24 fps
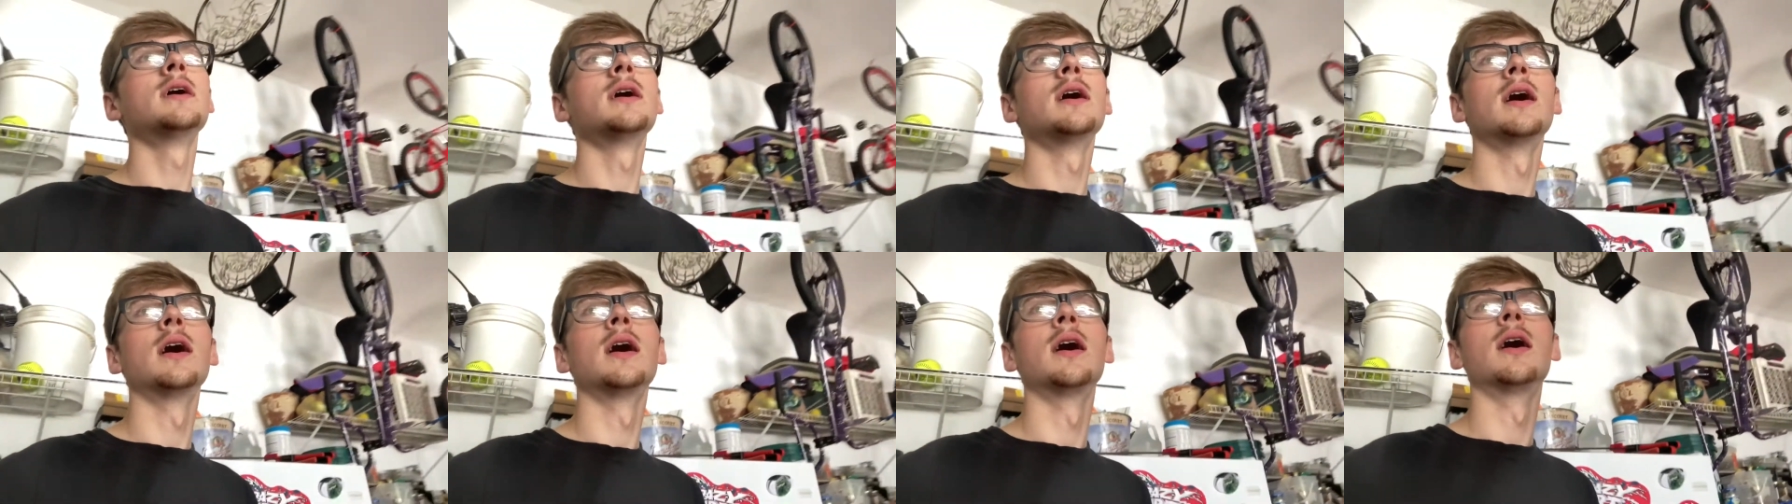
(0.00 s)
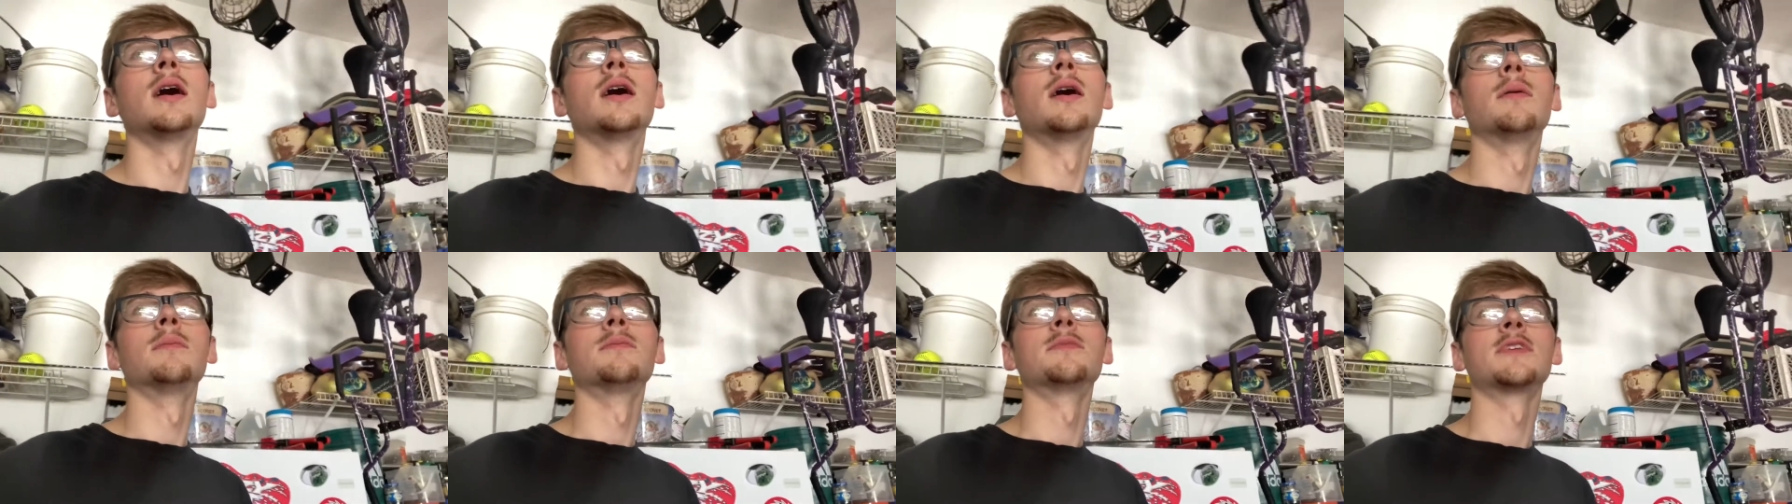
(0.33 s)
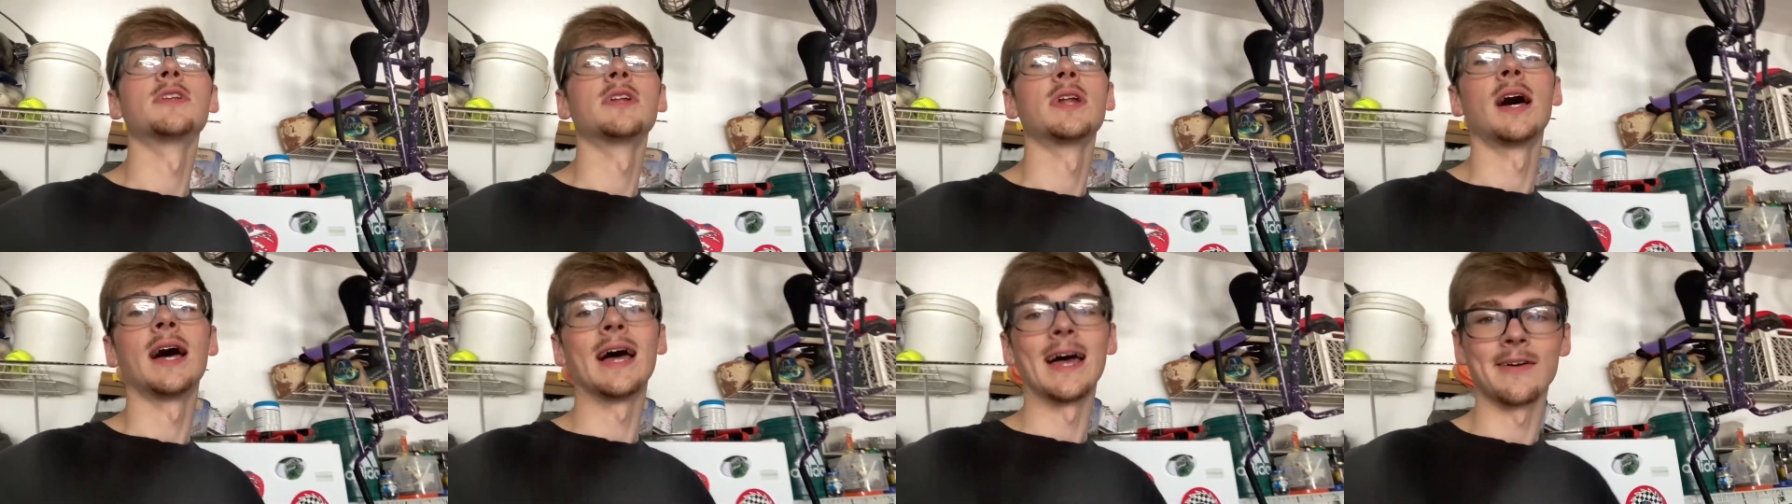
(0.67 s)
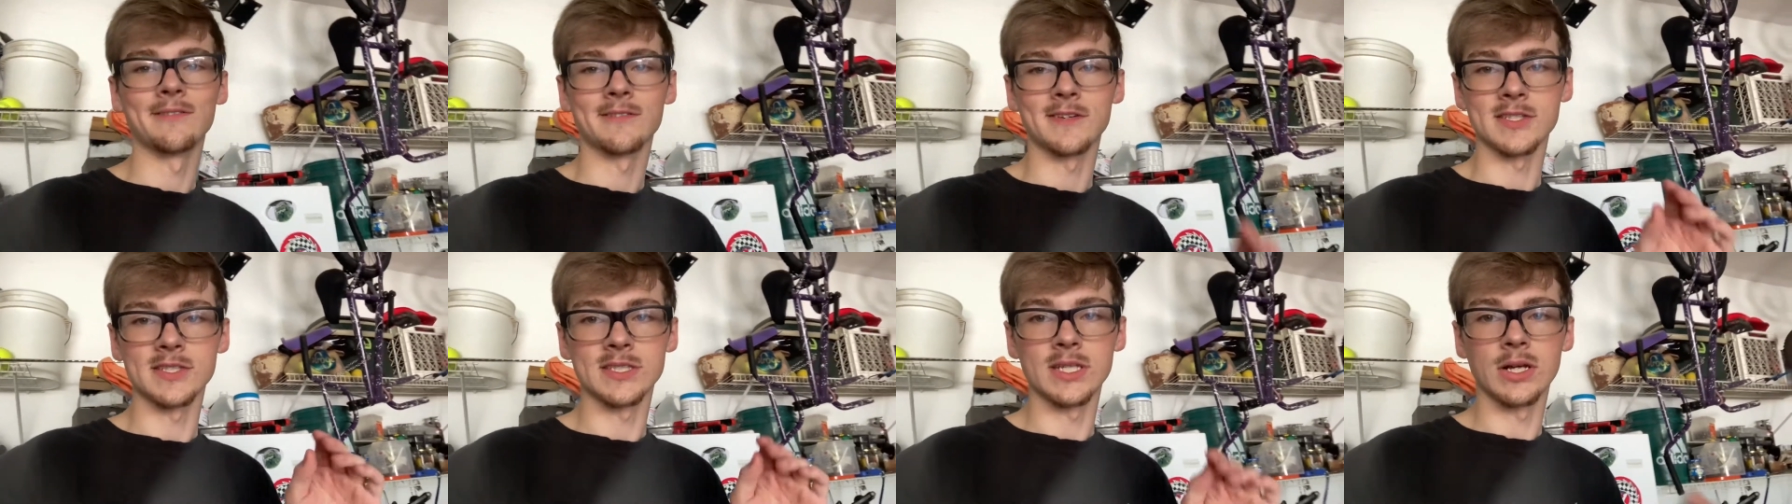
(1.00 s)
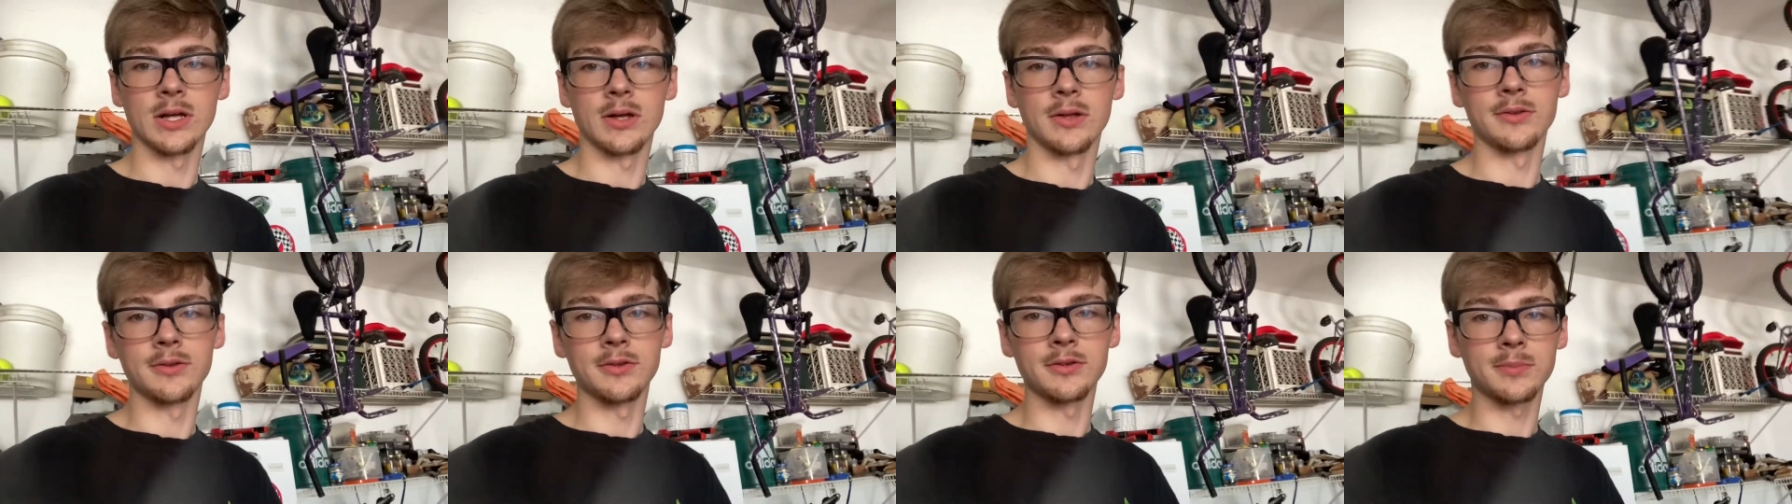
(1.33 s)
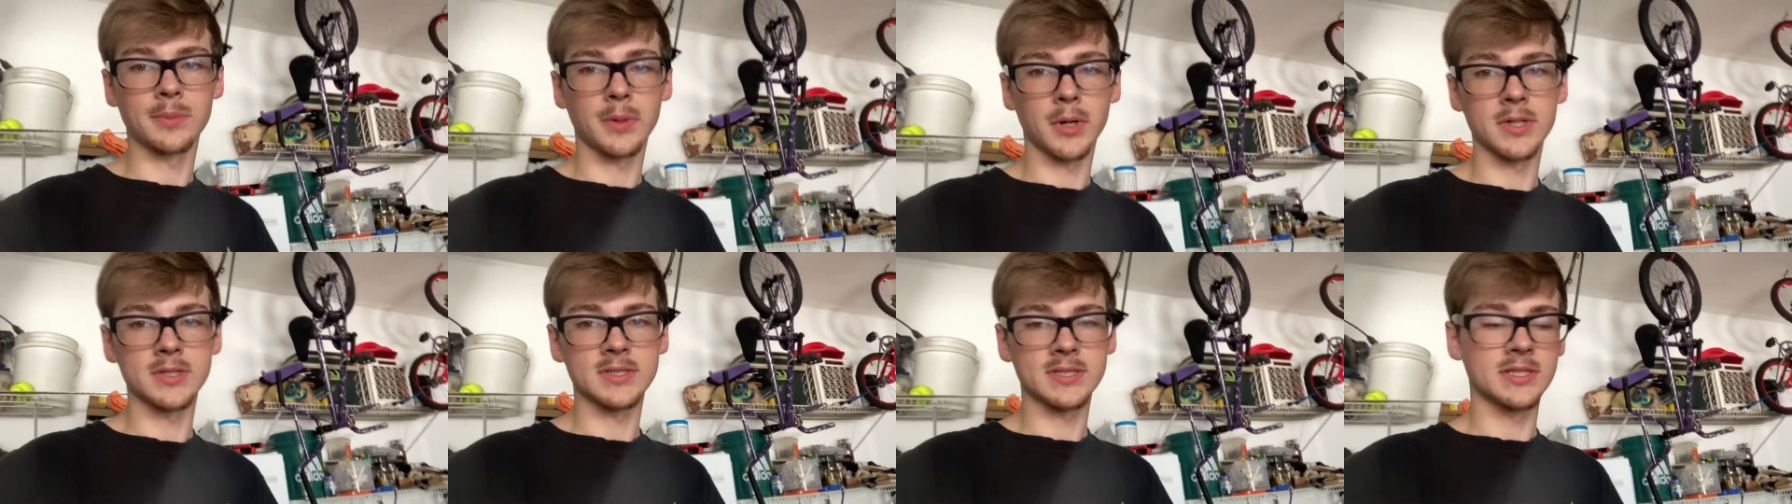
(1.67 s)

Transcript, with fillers: um, to not have to sell all those parts